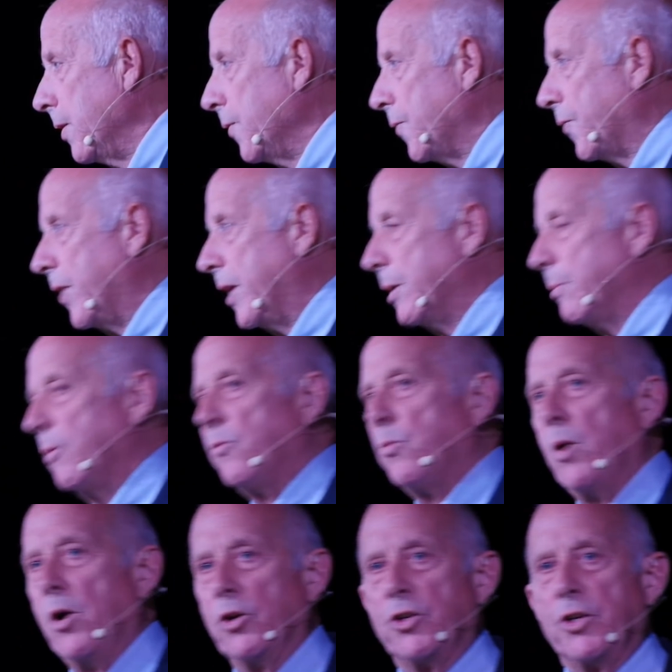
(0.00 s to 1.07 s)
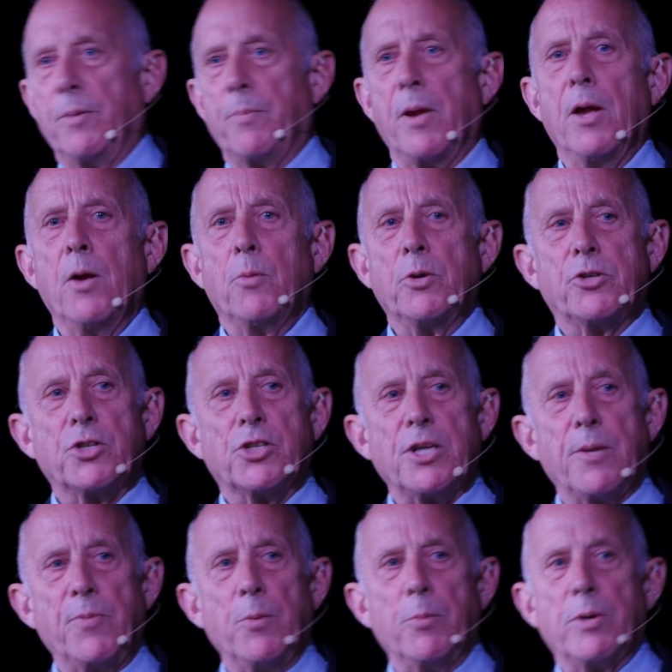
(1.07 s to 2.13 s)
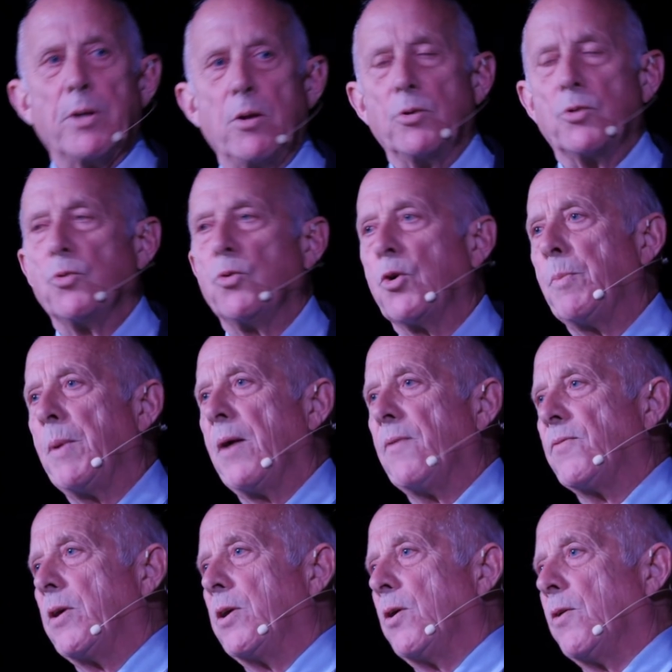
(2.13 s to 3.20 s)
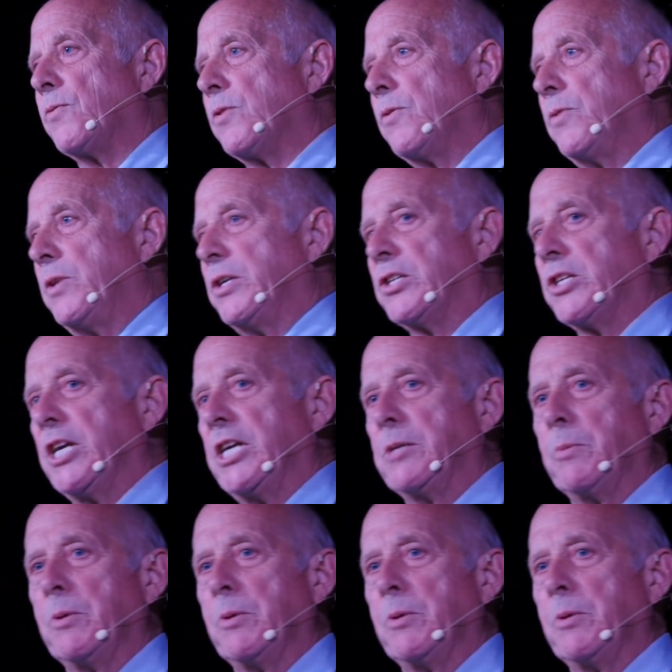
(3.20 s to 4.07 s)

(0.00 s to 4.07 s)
freedom of worship, which is something we don't talk about very often these days,